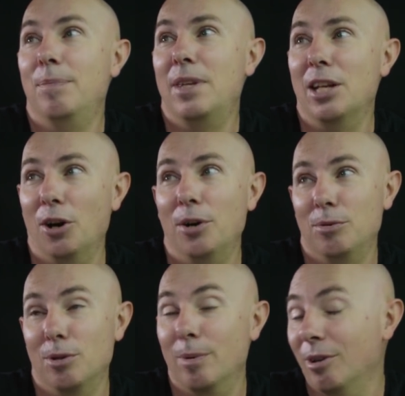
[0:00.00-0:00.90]
you know,
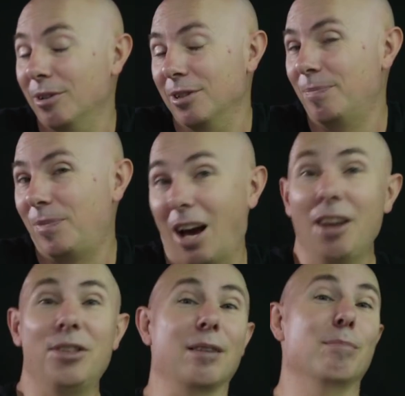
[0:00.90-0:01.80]
to be honest, I
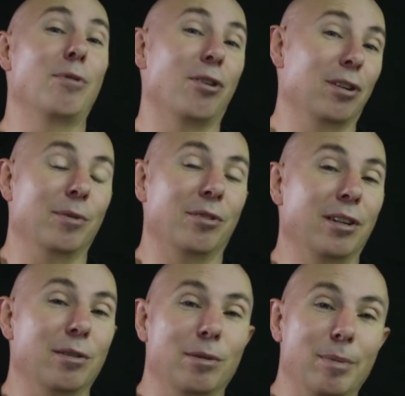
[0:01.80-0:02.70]
think Conor
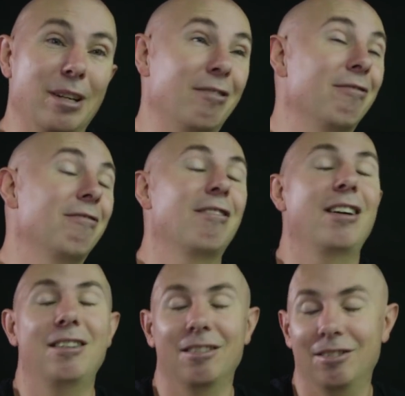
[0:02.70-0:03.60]
McGregor would be a
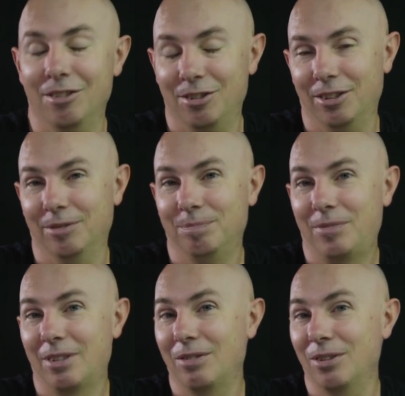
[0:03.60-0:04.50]
great addition
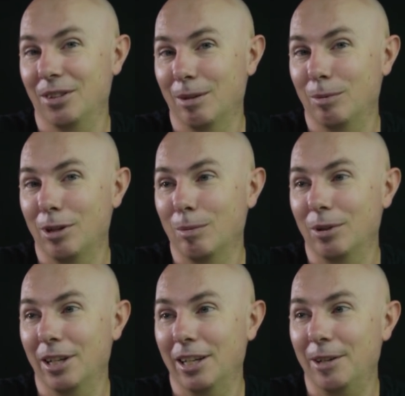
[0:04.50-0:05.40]
for the
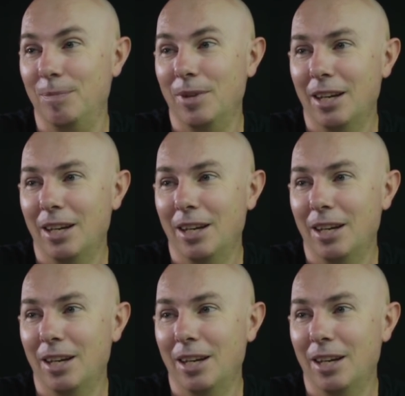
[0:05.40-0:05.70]
WWE.